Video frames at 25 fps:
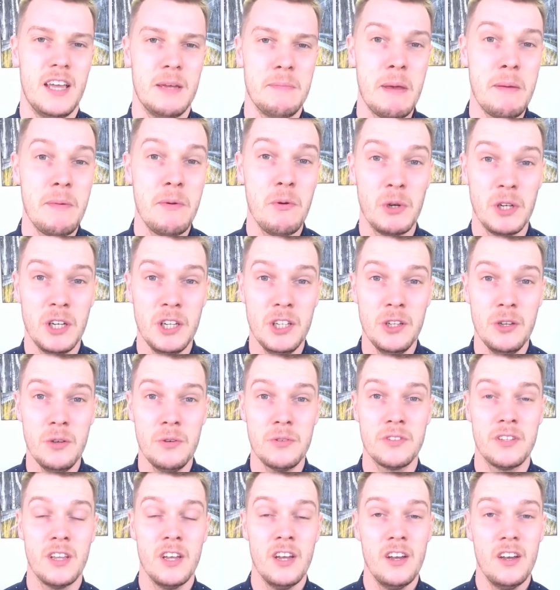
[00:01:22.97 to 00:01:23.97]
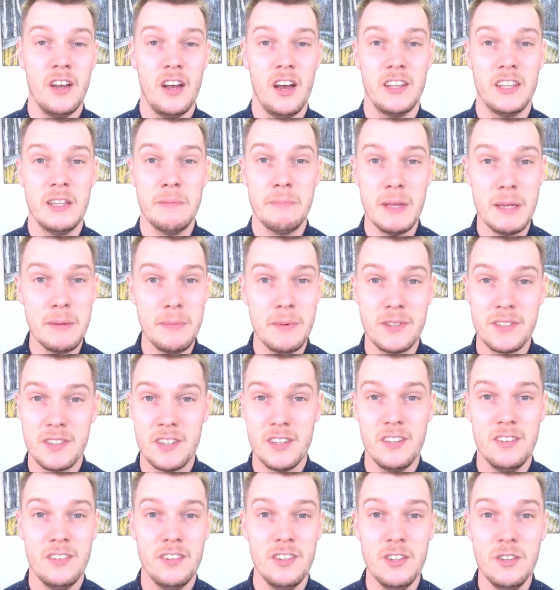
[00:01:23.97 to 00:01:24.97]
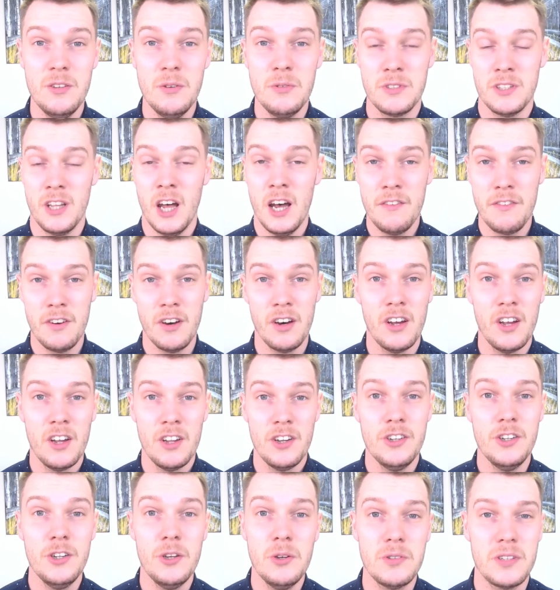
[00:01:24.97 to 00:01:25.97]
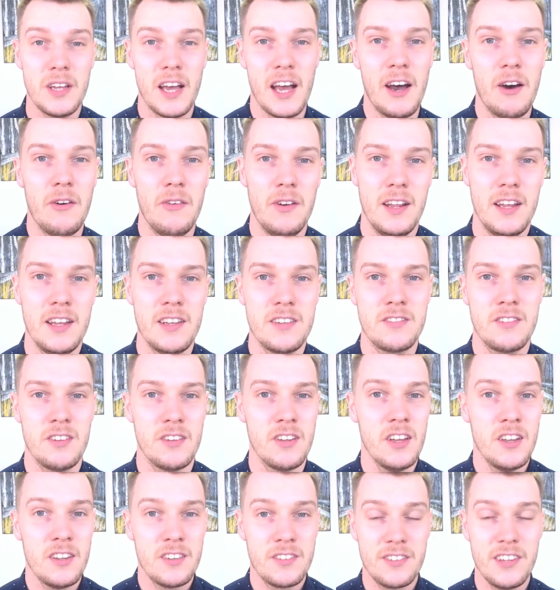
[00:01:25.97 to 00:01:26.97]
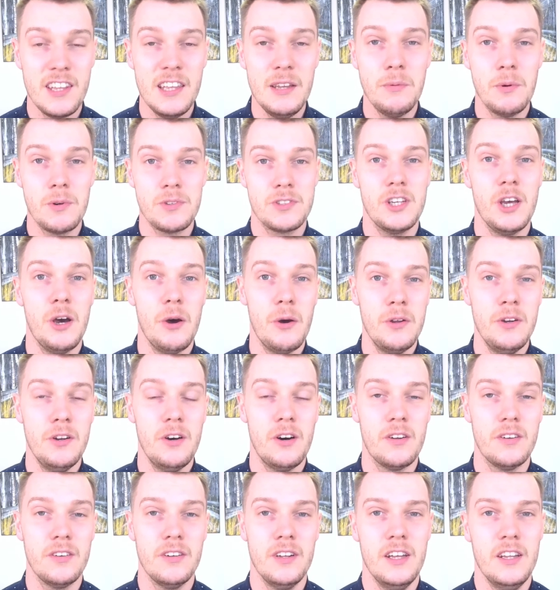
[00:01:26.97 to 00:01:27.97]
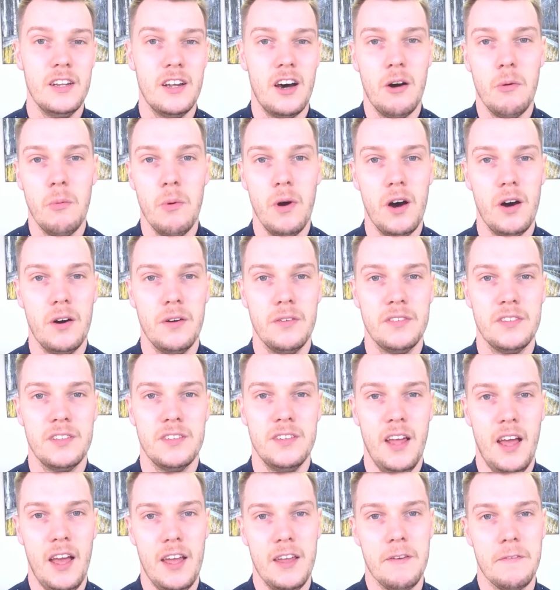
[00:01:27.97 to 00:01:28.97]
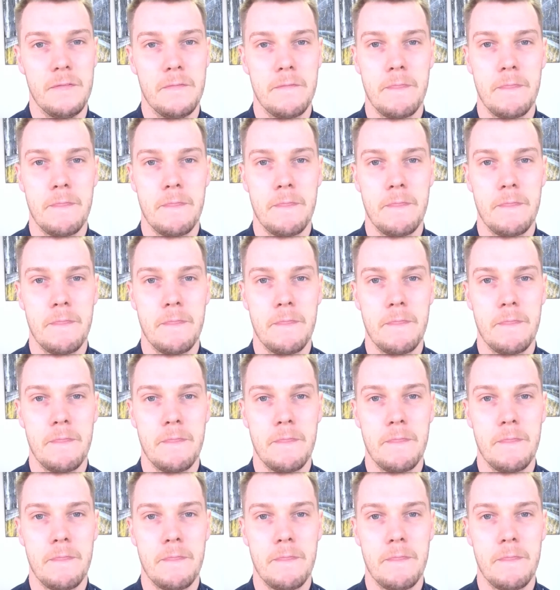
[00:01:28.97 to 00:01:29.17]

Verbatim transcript: Maybe you want to use uh, the BBC News and other news outlets to see what's going on in our world today.